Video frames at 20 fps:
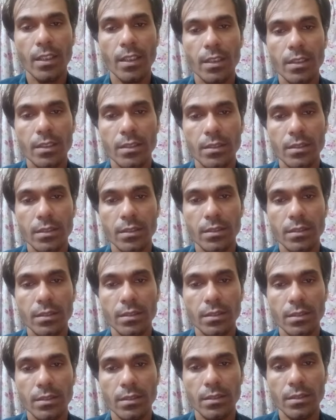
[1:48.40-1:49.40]

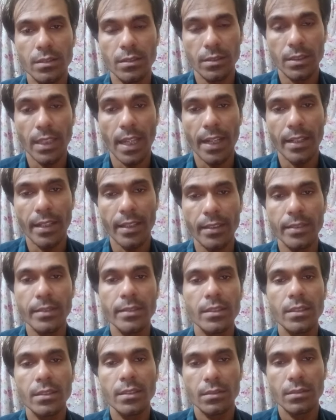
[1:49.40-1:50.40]
that
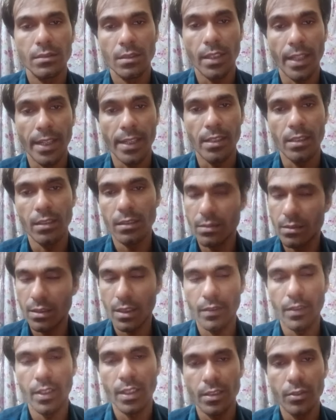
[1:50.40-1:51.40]
later I
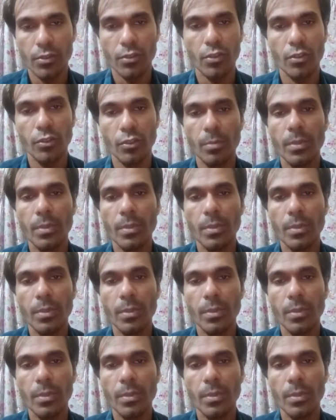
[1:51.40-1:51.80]
will show you,